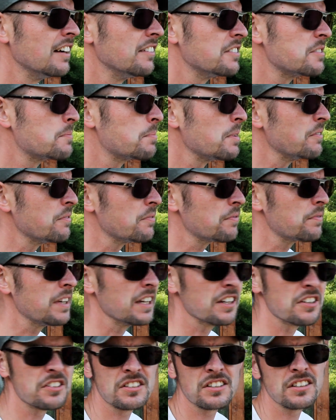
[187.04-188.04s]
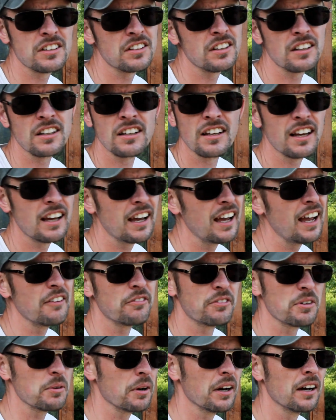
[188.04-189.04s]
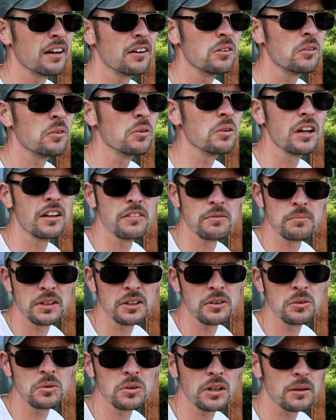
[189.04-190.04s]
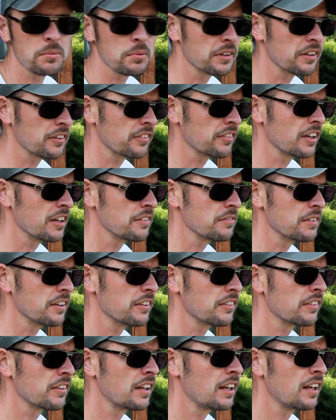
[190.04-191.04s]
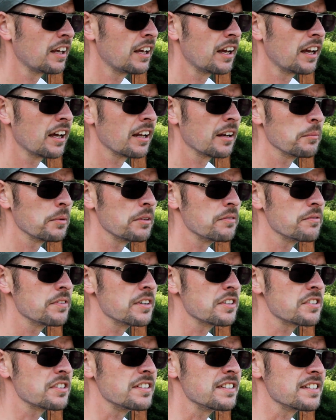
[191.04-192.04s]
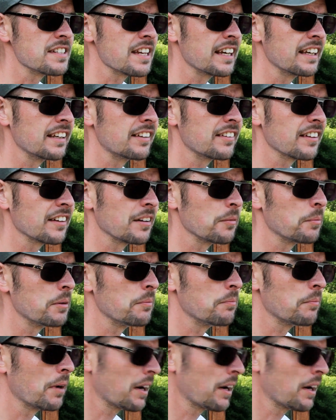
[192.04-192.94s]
There's been fish everywhere, all over me, all up on the surface. I've been fishing zigs, and I've been